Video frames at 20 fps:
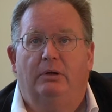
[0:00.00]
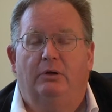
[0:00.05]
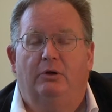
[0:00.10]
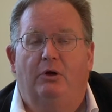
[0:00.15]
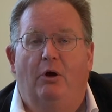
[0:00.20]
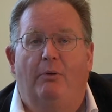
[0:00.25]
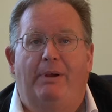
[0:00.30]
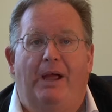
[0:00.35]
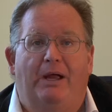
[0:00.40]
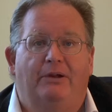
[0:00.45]

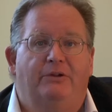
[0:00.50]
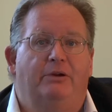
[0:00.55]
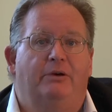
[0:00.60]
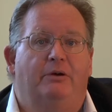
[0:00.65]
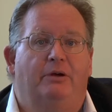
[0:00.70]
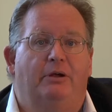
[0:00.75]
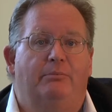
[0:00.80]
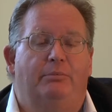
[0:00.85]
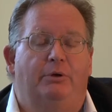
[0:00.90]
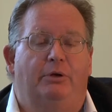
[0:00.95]
Go back to
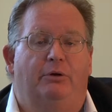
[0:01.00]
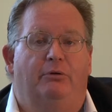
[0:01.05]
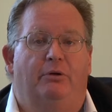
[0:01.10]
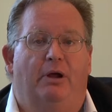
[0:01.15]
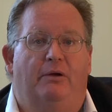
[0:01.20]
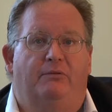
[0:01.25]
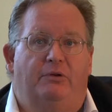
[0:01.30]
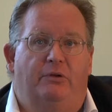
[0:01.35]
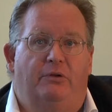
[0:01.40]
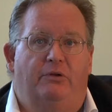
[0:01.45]
your
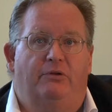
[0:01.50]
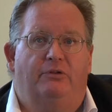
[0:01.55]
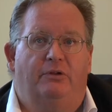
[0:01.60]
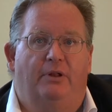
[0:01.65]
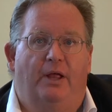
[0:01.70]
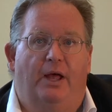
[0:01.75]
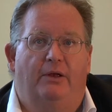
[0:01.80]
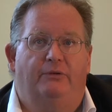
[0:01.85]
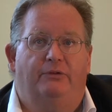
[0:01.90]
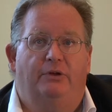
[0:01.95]
computer after this
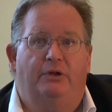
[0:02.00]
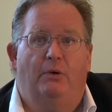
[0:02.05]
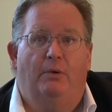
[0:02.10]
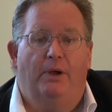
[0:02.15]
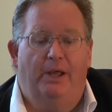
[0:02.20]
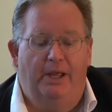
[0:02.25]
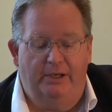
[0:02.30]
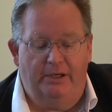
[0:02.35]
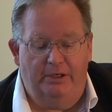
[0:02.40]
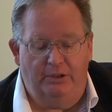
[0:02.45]
class and
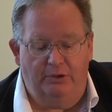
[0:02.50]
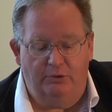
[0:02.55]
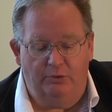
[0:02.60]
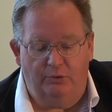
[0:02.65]
go ahead and